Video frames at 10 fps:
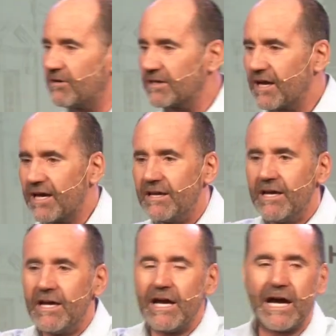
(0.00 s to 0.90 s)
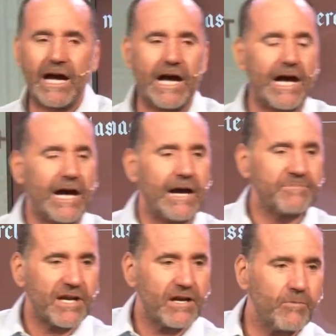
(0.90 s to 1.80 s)
what, God,
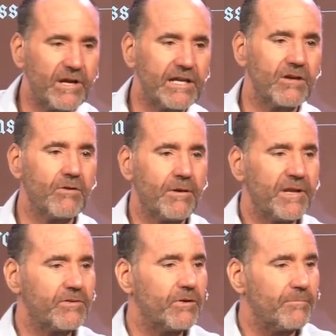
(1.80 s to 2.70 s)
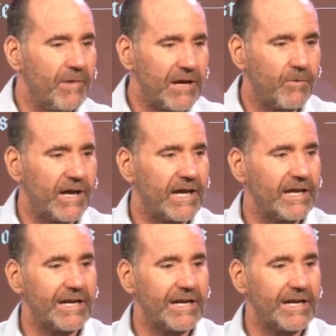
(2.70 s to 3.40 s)
I'm tired of waiting you. I'm going to do it my way.